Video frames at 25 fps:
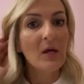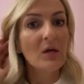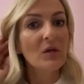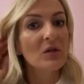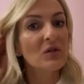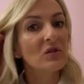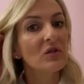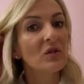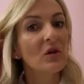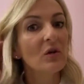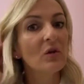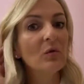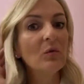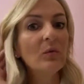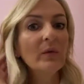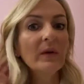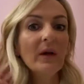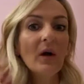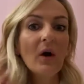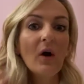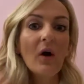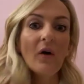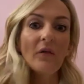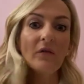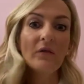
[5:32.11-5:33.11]
So
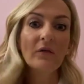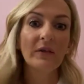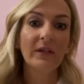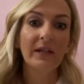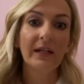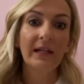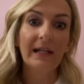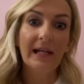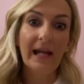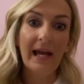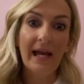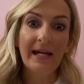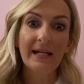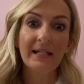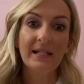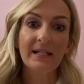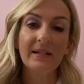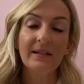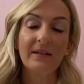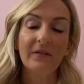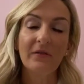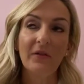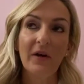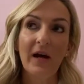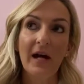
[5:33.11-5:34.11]
we often
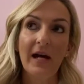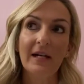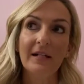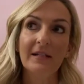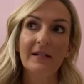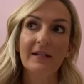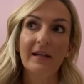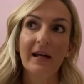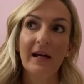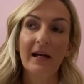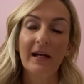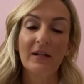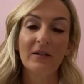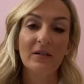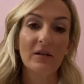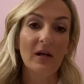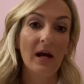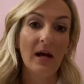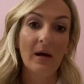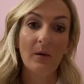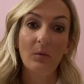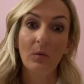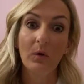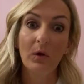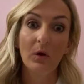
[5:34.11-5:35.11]
neglect the fact that,
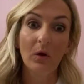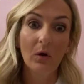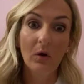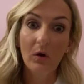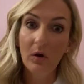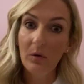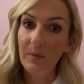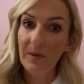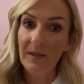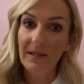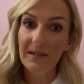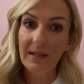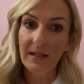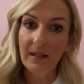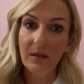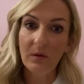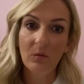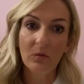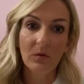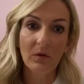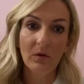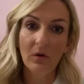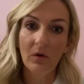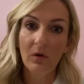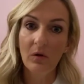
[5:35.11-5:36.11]
and we're all busy,
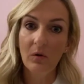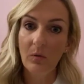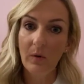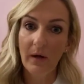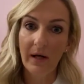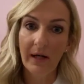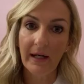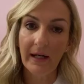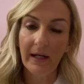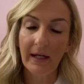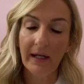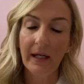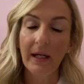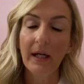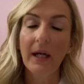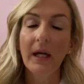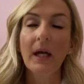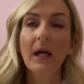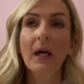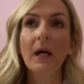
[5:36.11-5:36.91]
we're all working,